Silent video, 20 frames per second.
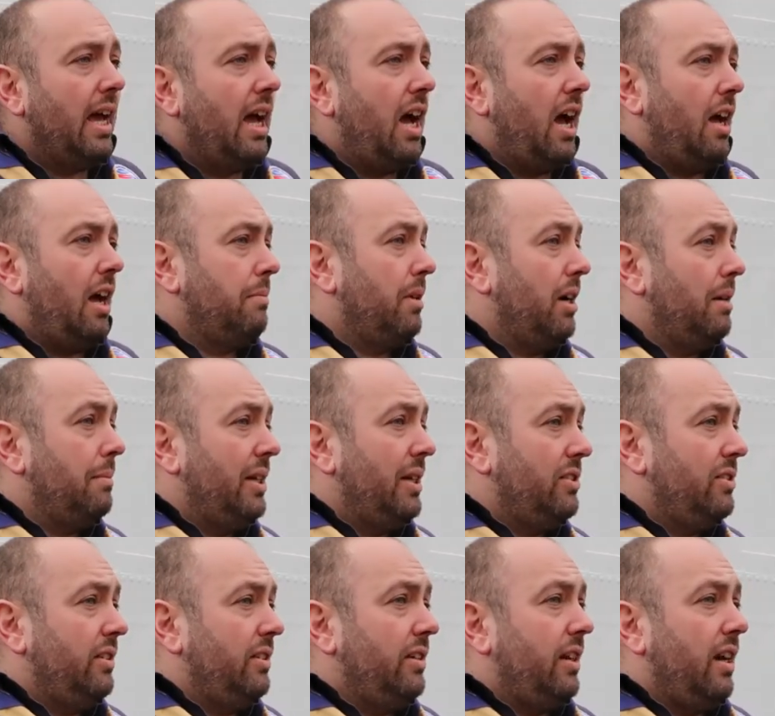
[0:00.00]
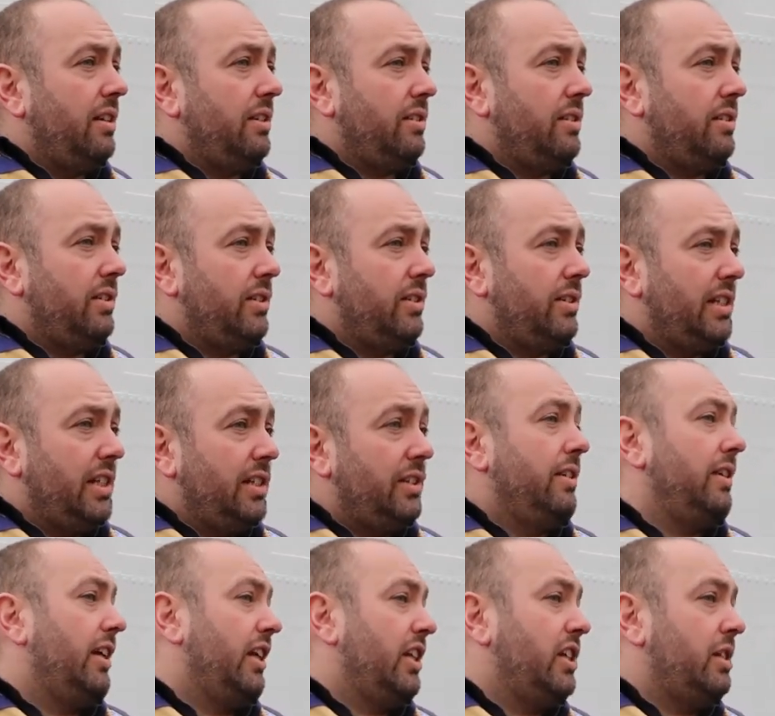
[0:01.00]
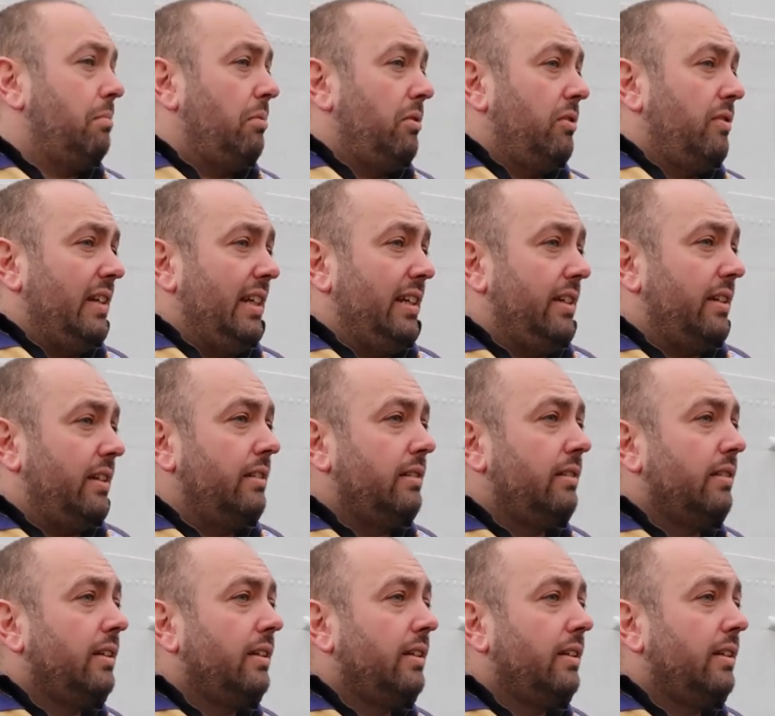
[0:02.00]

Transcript: um, but I'm actually an assistant explorer leader